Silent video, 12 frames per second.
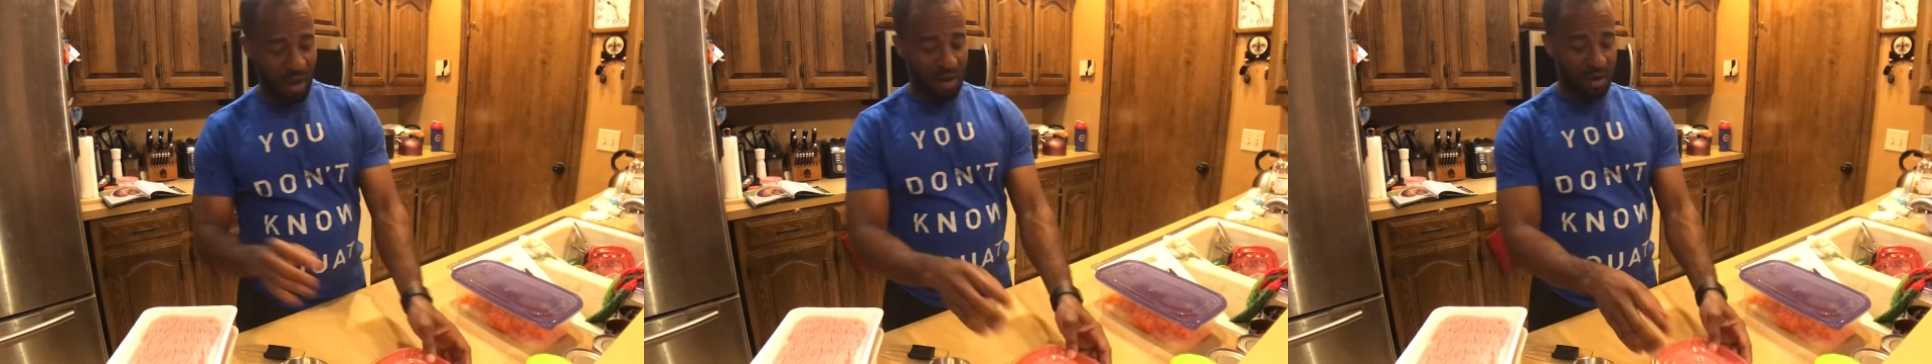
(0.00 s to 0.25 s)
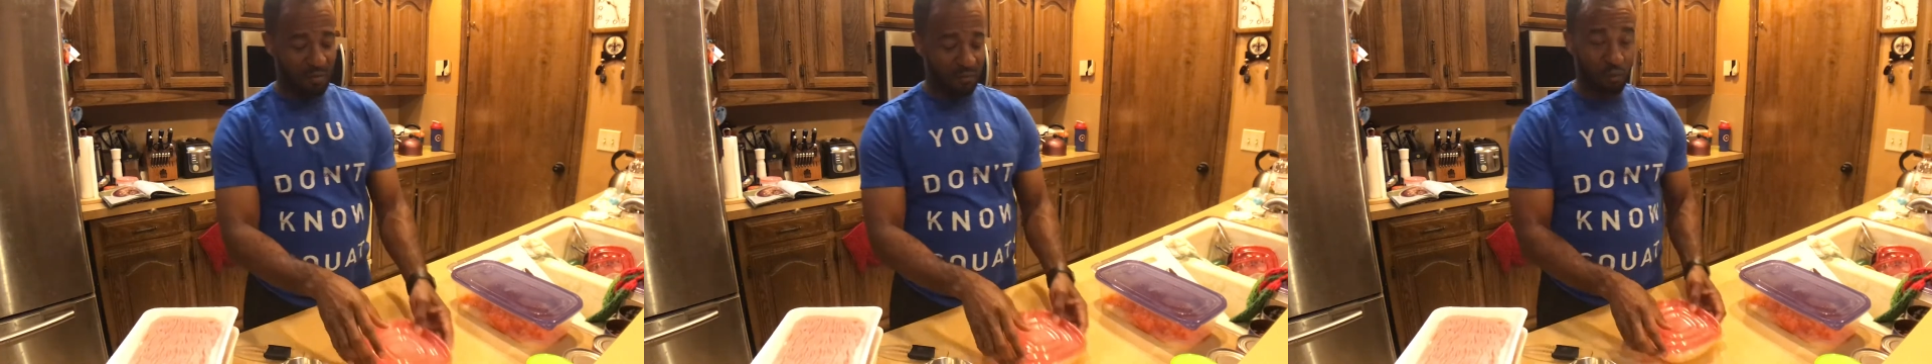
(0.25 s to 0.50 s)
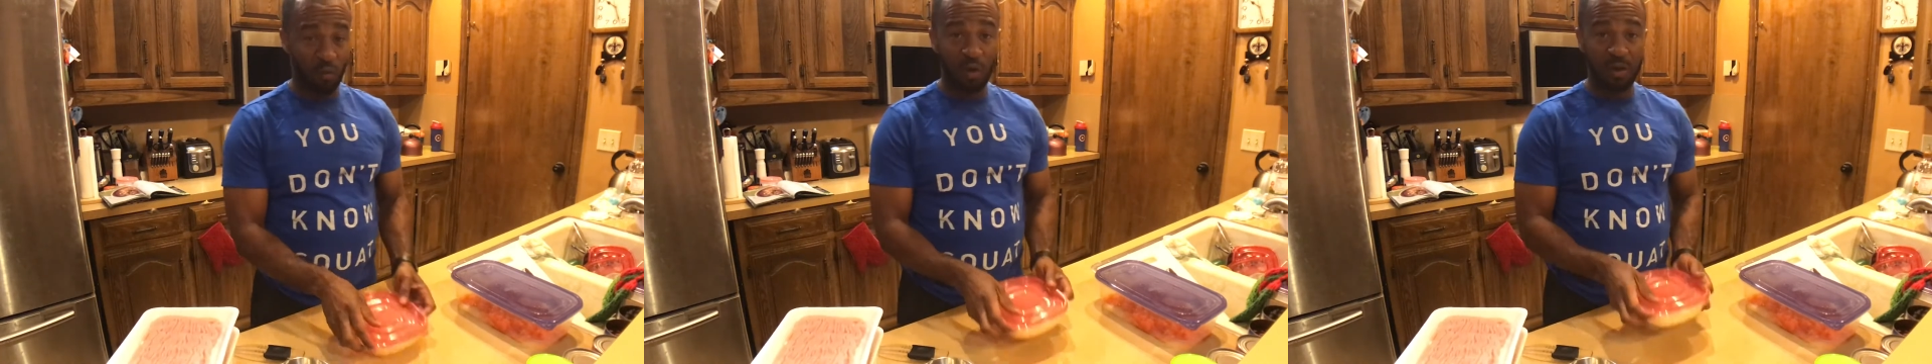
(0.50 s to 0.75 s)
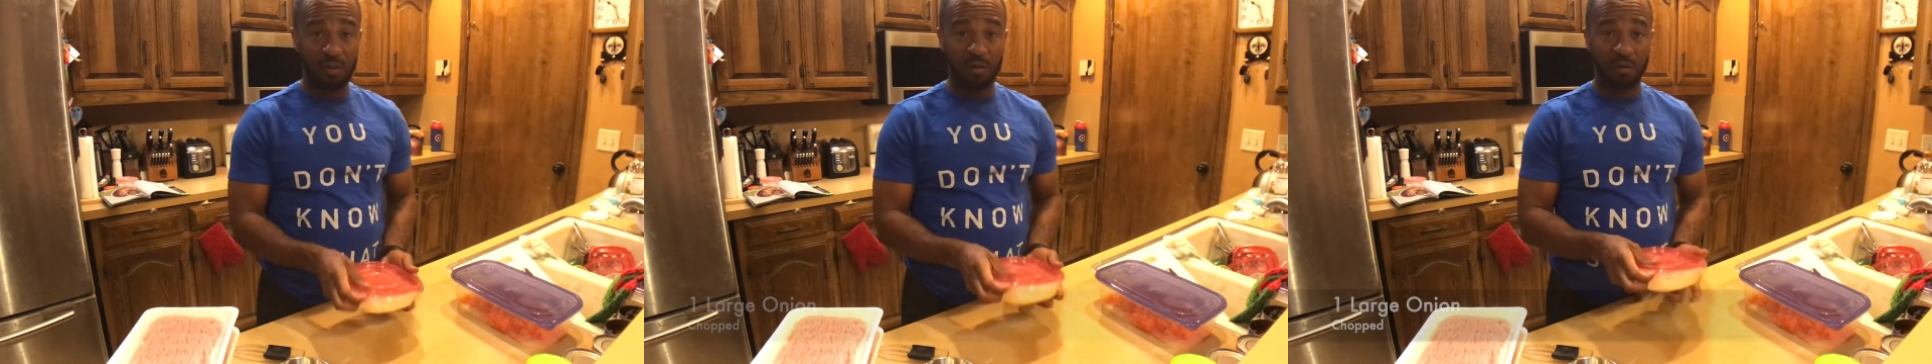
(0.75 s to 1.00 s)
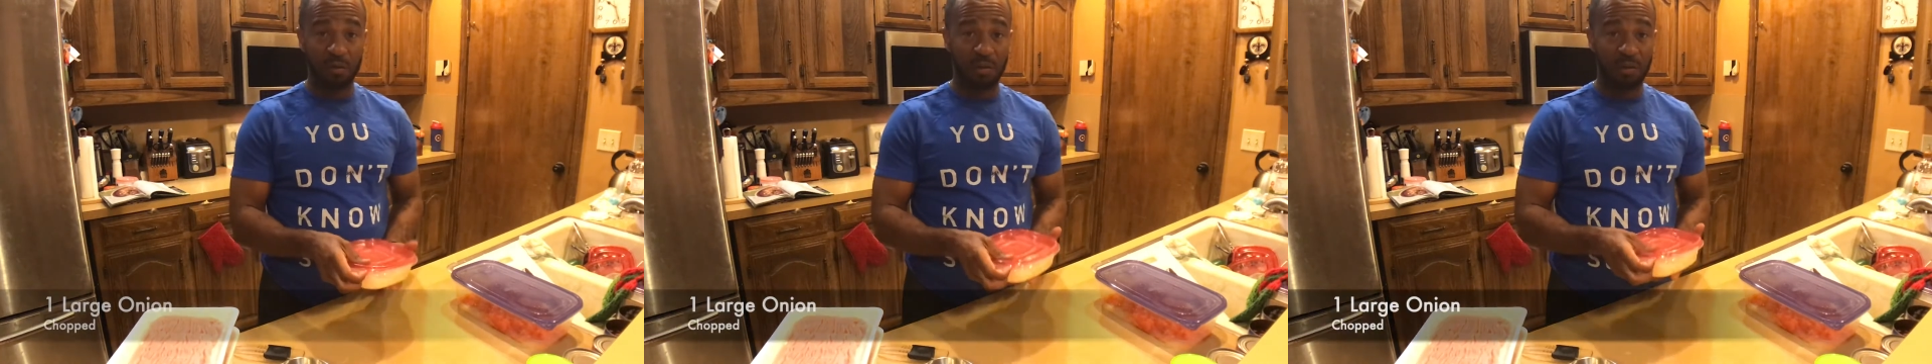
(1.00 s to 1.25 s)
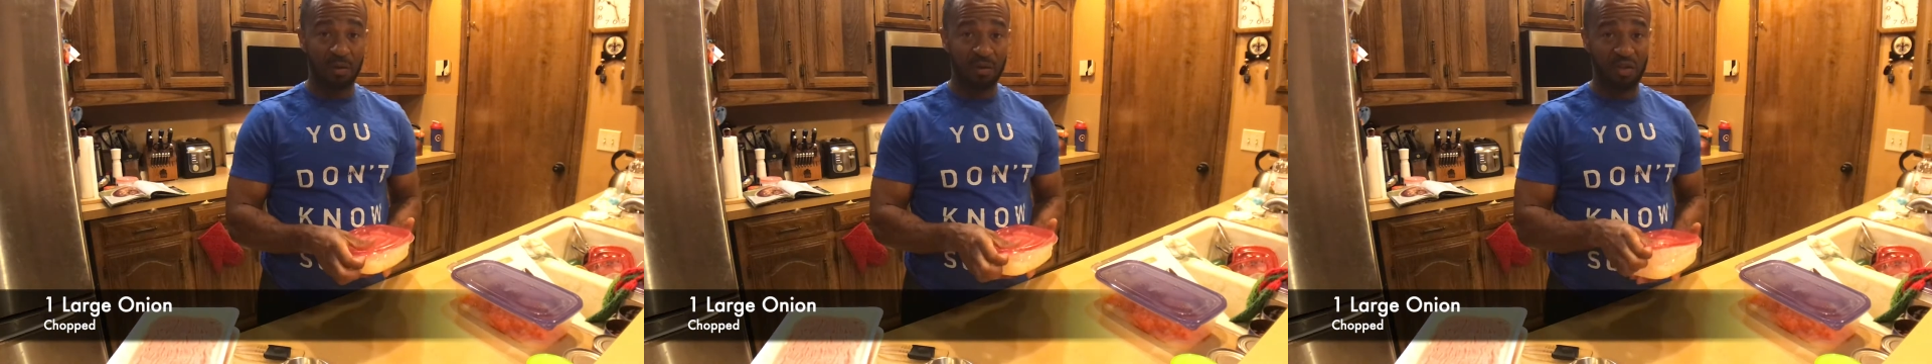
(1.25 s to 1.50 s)
I have 1
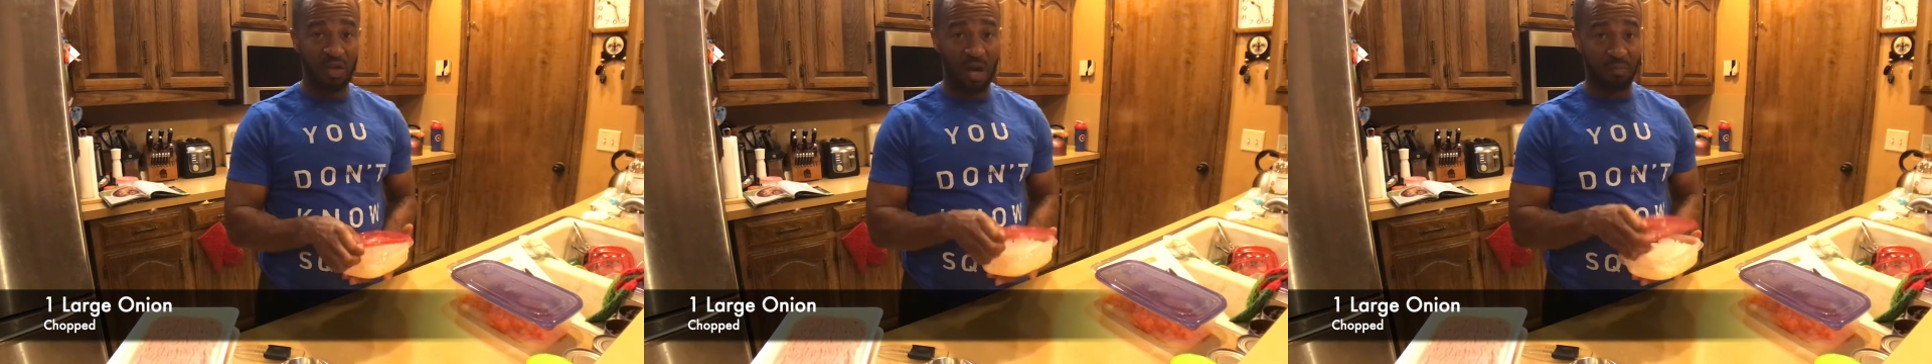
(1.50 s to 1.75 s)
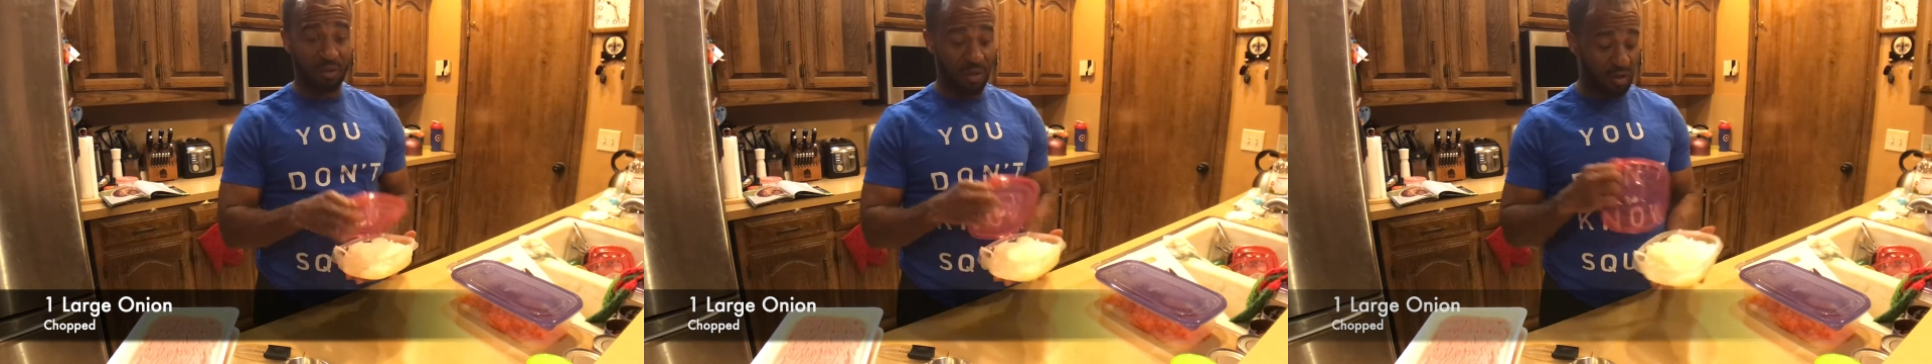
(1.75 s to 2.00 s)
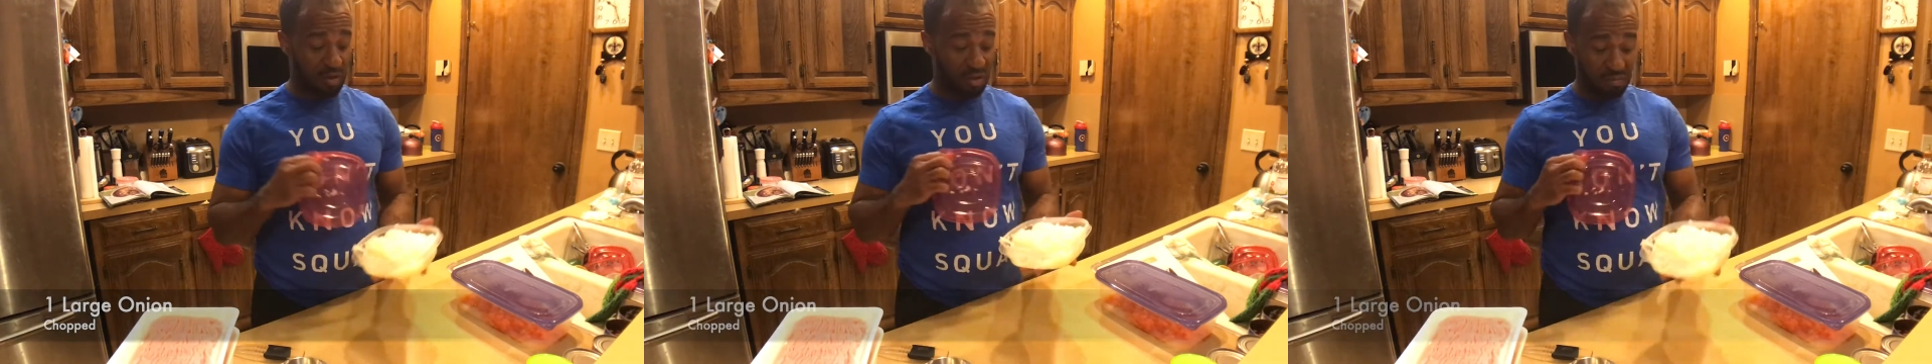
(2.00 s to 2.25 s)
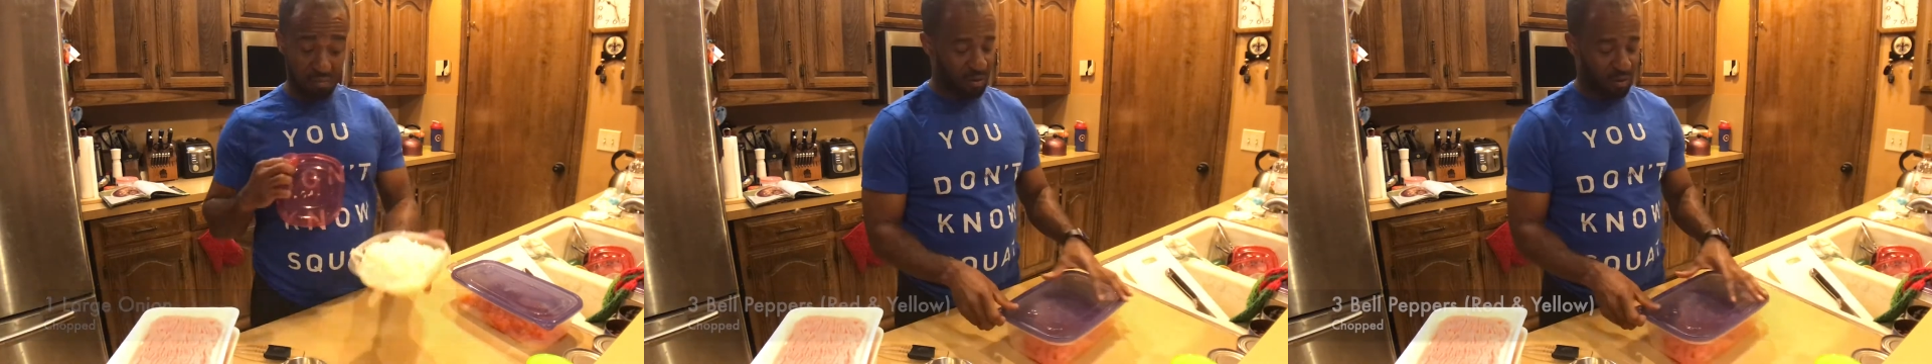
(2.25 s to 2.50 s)
chopped onion,